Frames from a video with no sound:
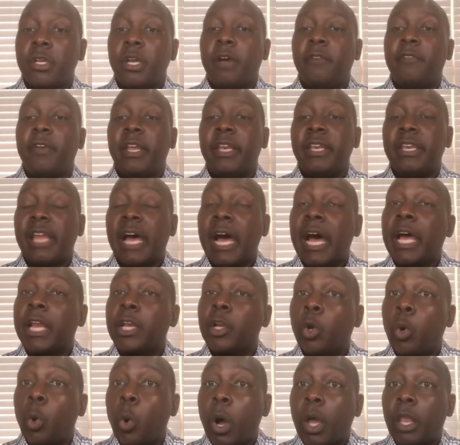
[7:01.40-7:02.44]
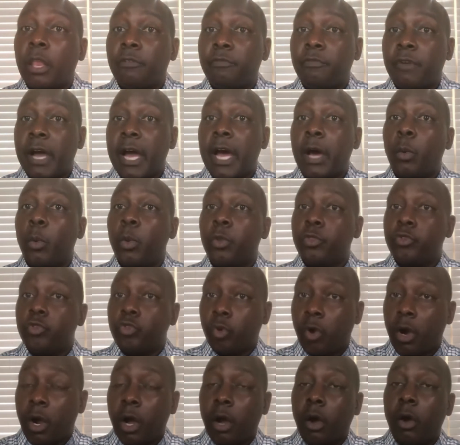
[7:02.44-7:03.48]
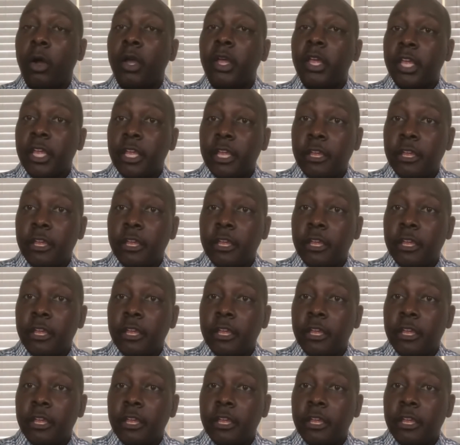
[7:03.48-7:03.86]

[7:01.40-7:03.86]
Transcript: of a non-qualified withdrawal